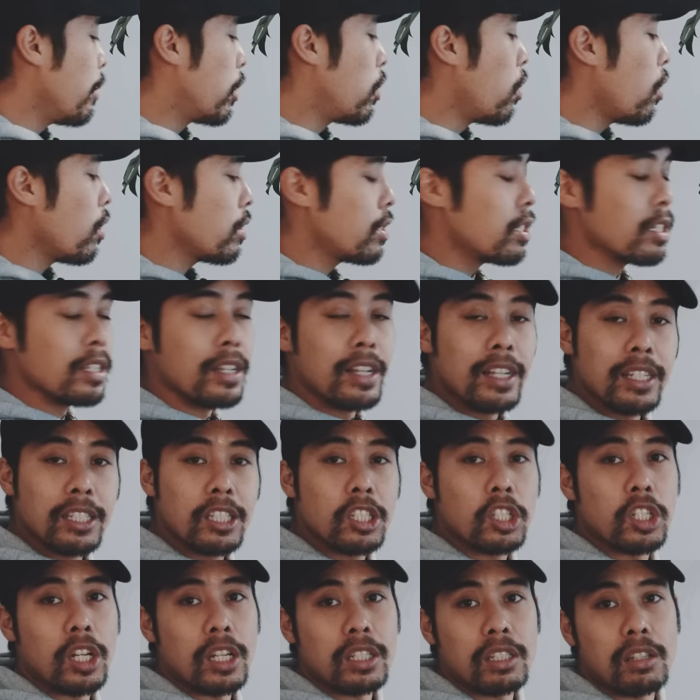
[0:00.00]
because it is
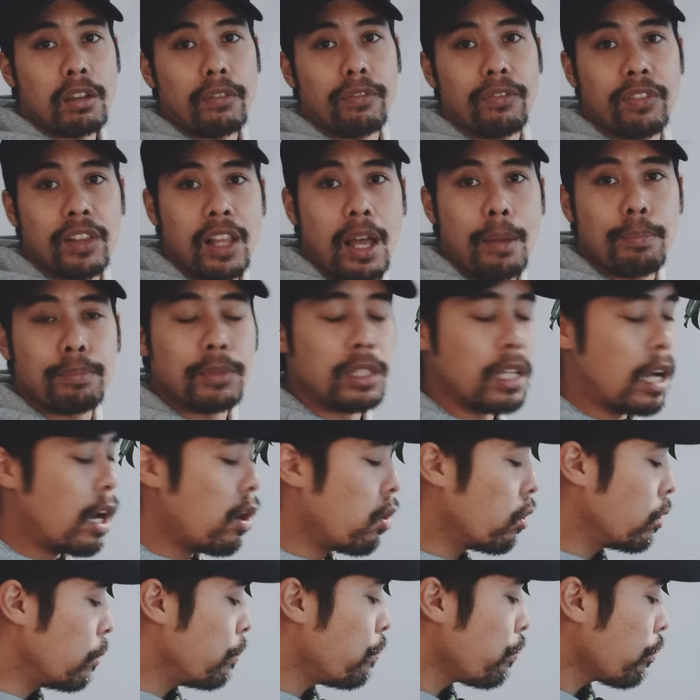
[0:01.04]
just a flap
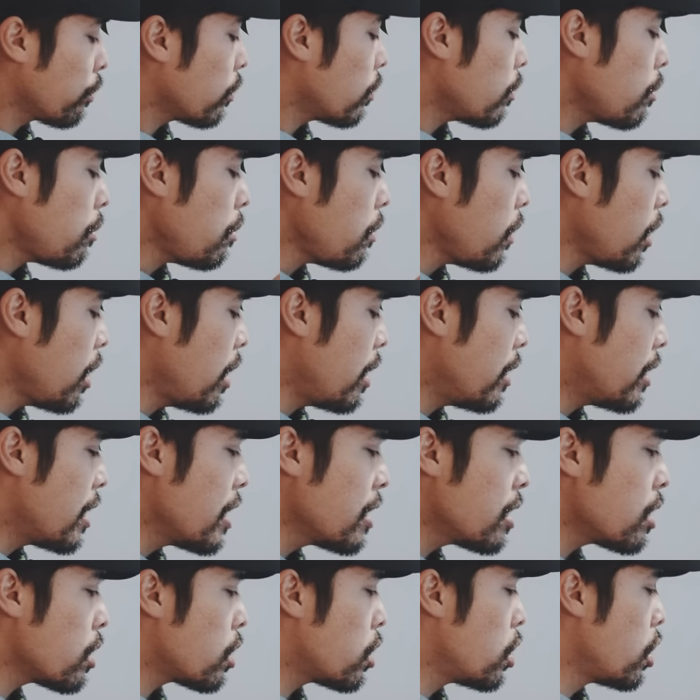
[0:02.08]
down.
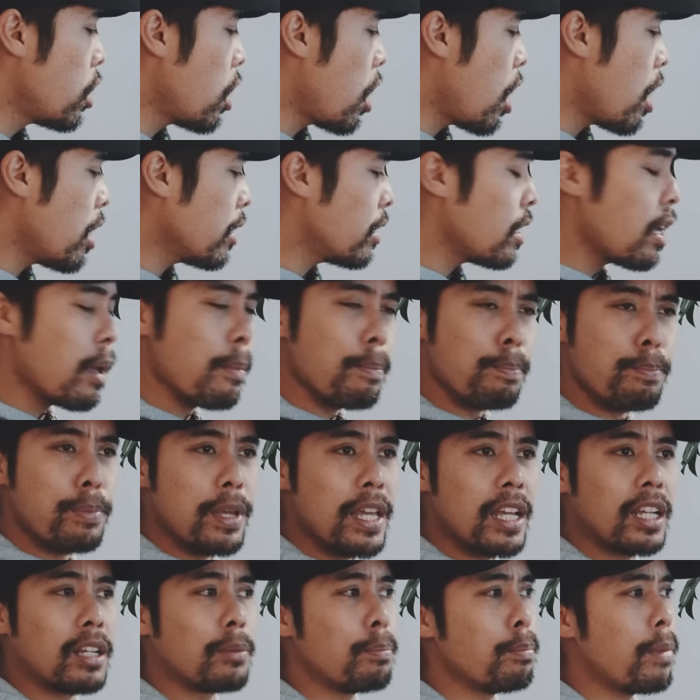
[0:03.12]
This is not a
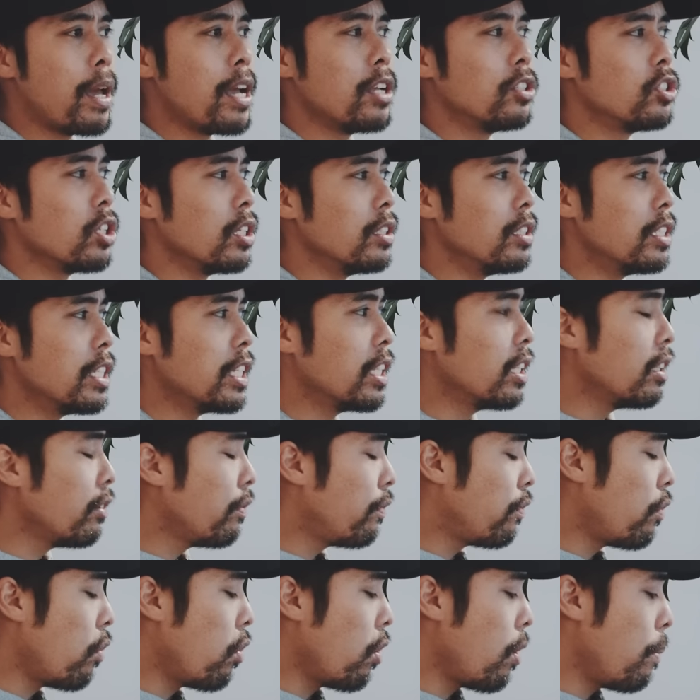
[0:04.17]
big major deal
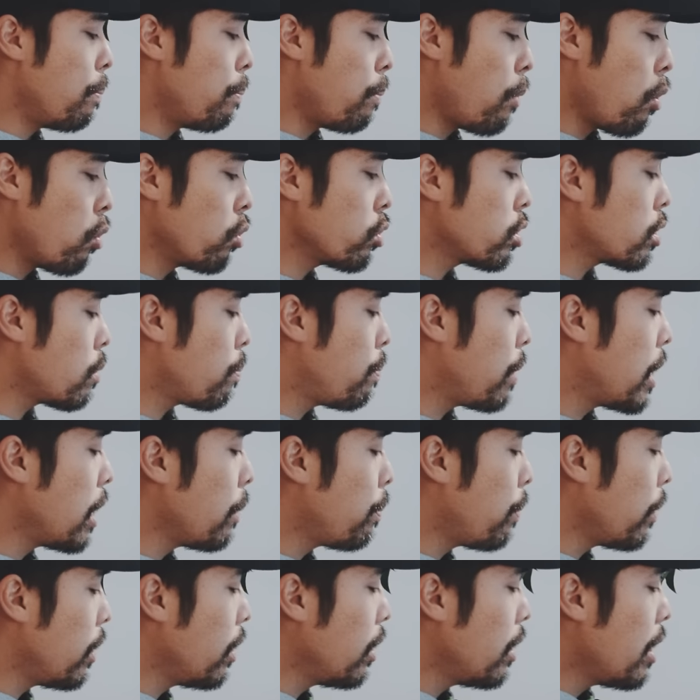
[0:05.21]
for most
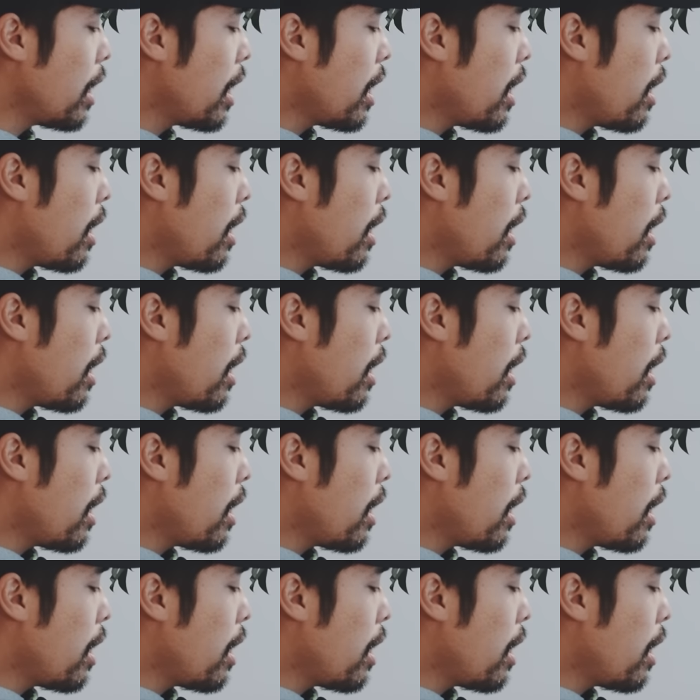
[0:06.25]
people,